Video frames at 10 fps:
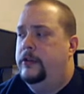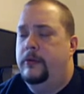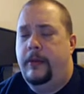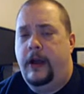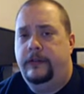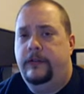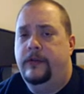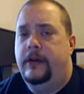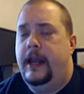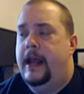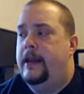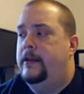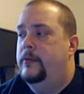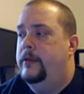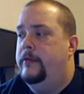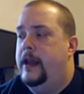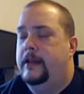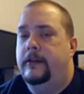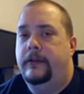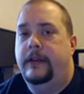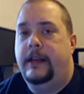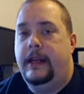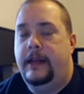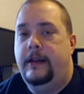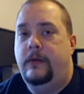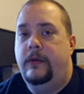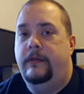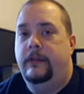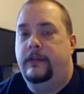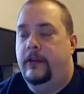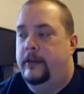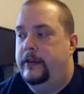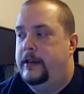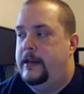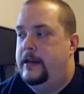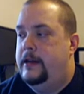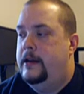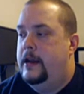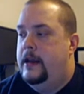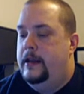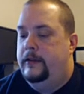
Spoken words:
repository added, we've downloaded the key, we've installed the key.